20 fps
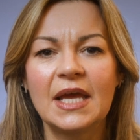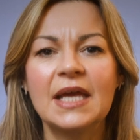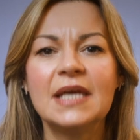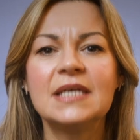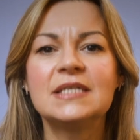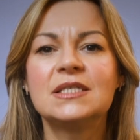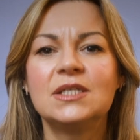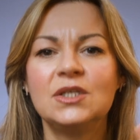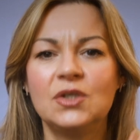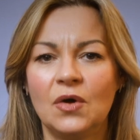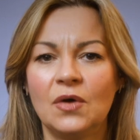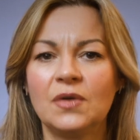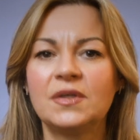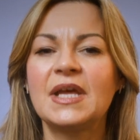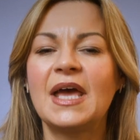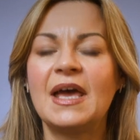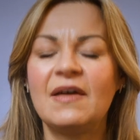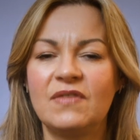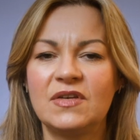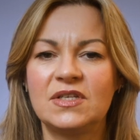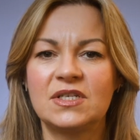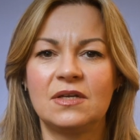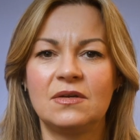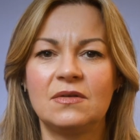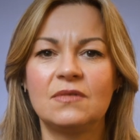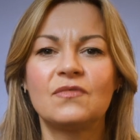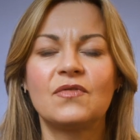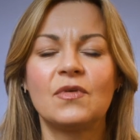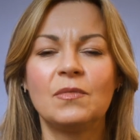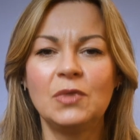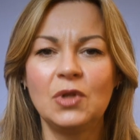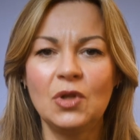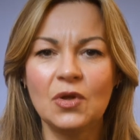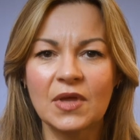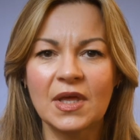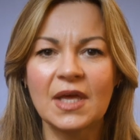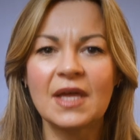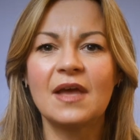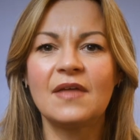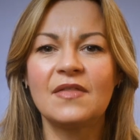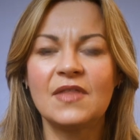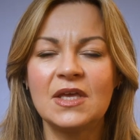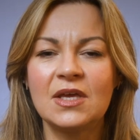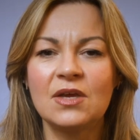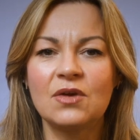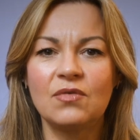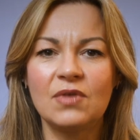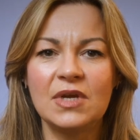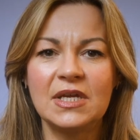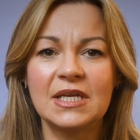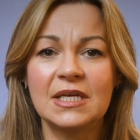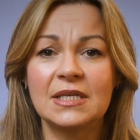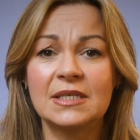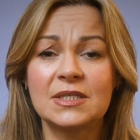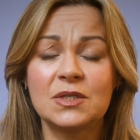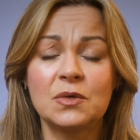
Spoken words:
is not evident from looking at the ingredients.